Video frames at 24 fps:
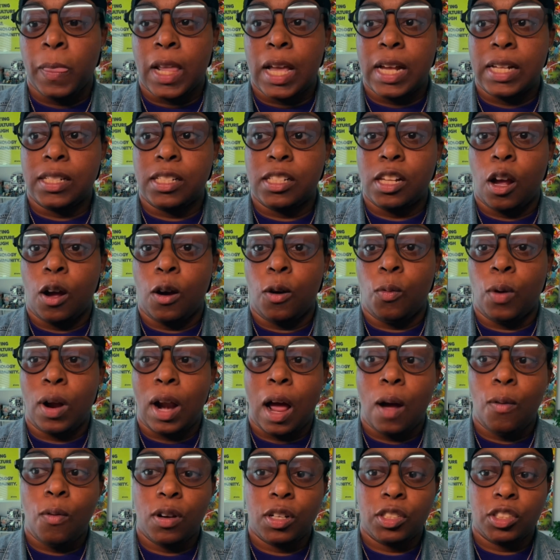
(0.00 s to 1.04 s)
And so what
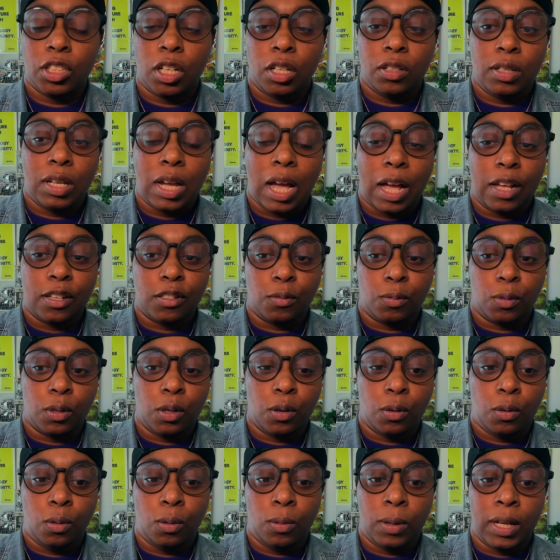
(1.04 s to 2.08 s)
I want to show you guys
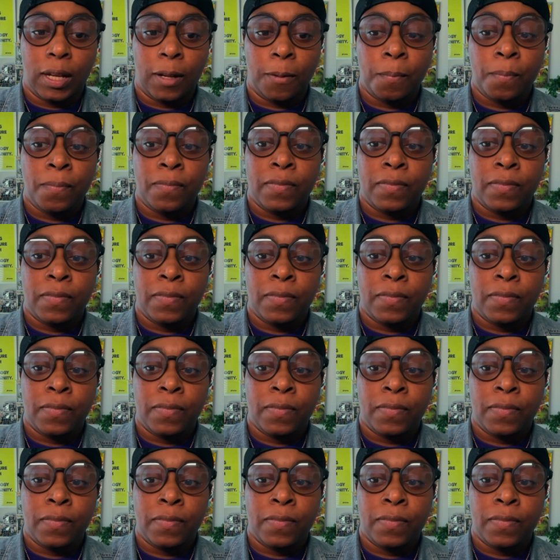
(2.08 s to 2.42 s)
real quick